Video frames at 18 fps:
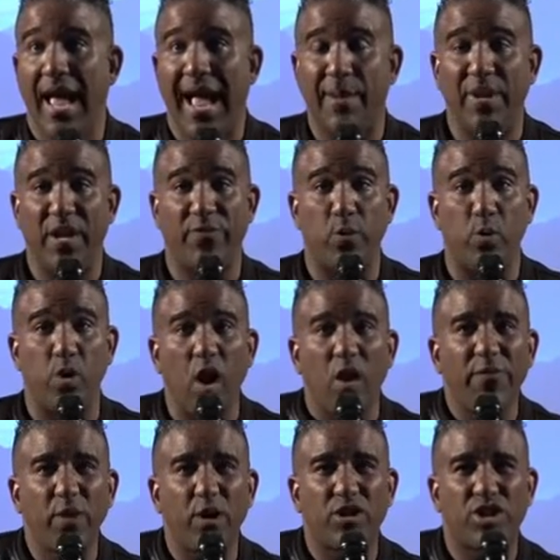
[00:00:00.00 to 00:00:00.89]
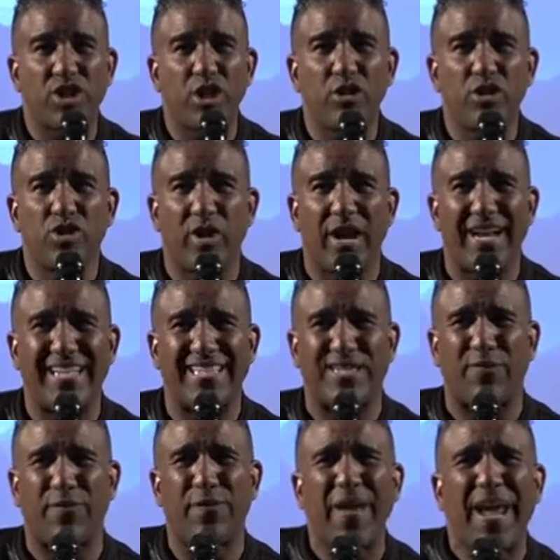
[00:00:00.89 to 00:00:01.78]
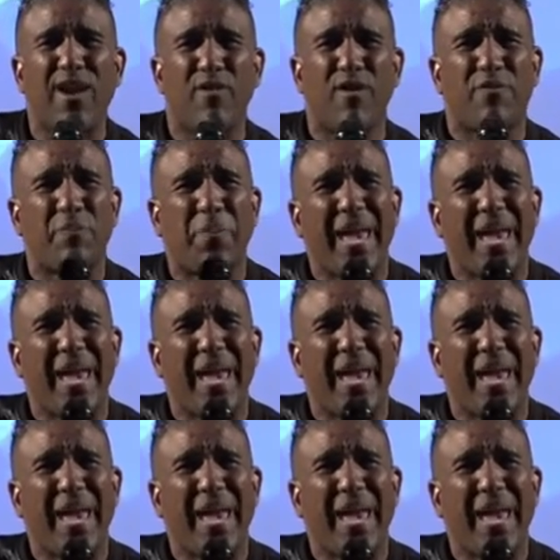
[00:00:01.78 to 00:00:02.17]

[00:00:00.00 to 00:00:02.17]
I mean, if you love your children, it's the fear of